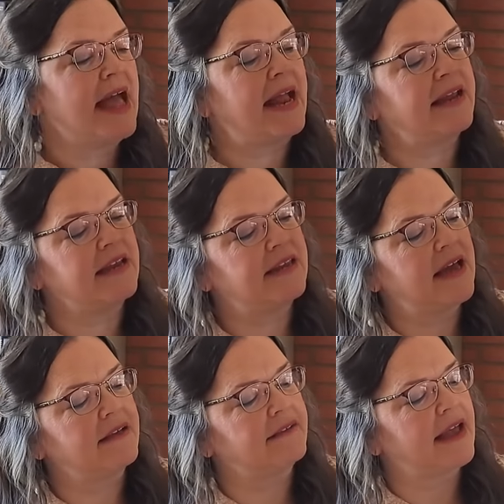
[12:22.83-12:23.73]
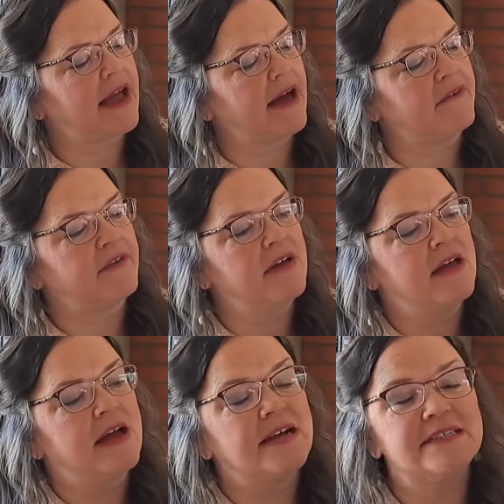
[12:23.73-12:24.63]
And it does have
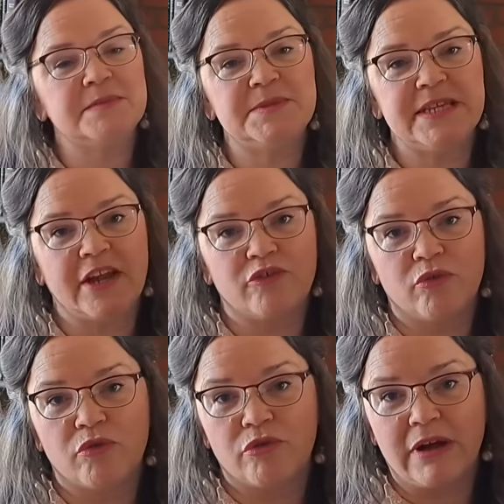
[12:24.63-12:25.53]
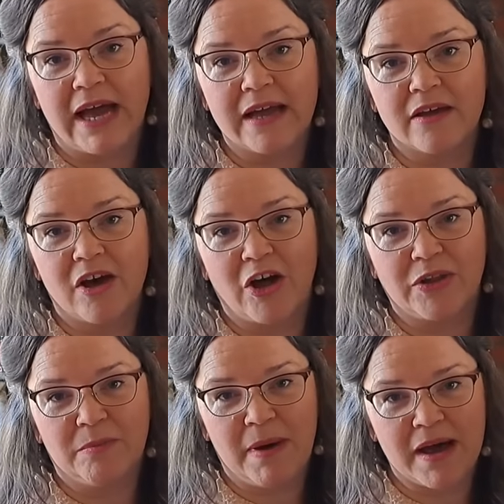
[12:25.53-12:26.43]
a substantial crack on
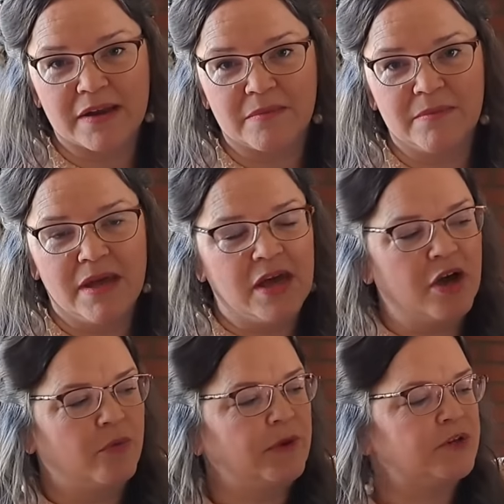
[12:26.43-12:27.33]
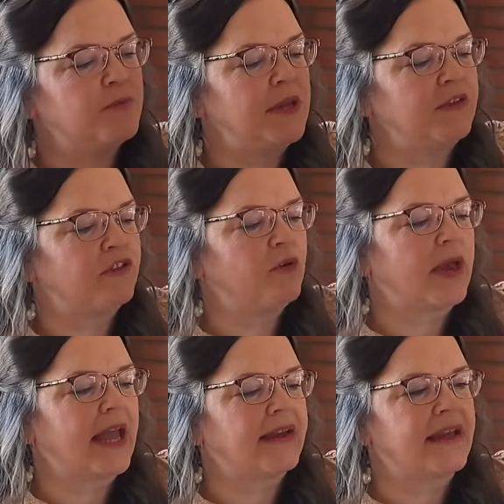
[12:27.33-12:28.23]
the bottom, which means you
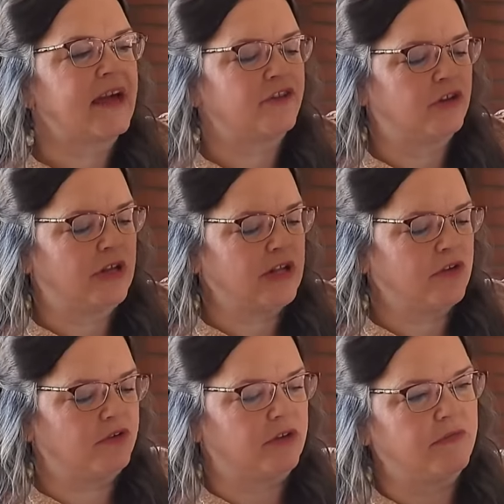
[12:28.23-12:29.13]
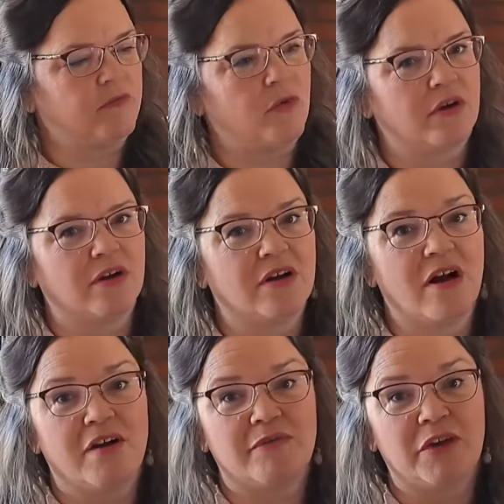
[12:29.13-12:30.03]
can't actually use it for
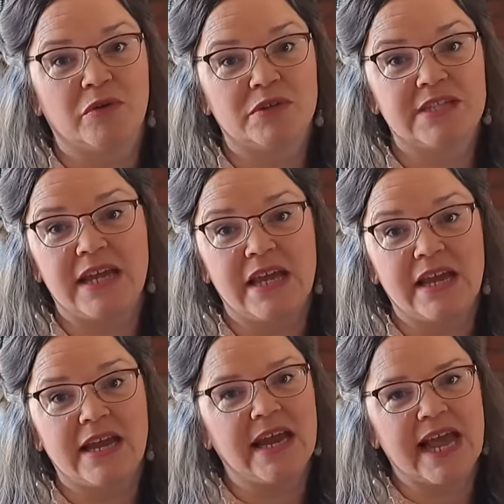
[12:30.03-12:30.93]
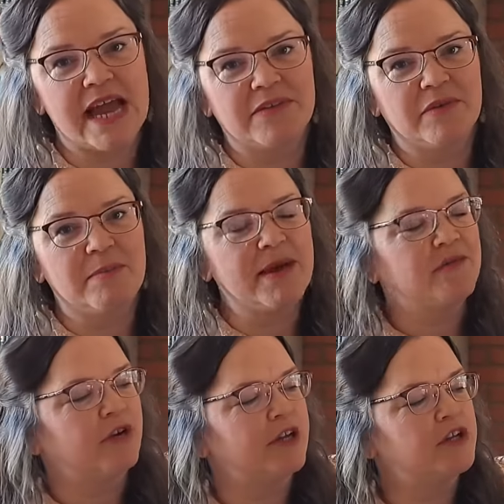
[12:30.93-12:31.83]
coffee or tea, any kind of a
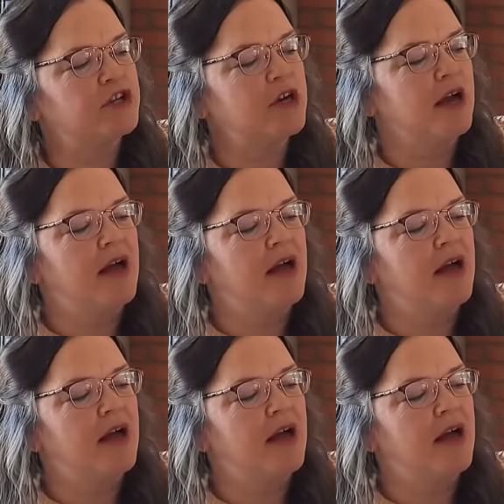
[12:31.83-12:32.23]
beverage.